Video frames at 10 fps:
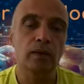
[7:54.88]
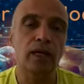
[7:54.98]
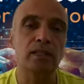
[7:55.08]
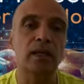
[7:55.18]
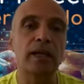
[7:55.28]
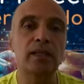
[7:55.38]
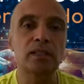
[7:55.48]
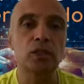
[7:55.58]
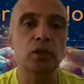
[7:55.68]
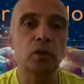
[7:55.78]
That is the right
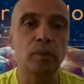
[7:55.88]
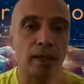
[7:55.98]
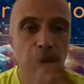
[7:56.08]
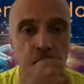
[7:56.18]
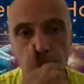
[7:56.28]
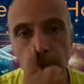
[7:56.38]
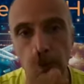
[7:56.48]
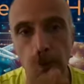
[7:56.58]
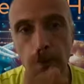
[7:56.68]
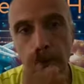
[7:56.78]
decision to make.
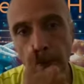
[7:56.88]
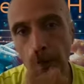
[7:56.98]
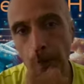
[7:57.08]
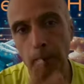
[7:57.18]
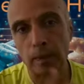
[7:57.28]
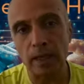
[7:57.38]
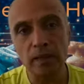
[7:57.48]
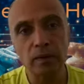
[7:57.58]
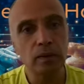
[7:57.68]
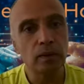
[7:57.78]
Right?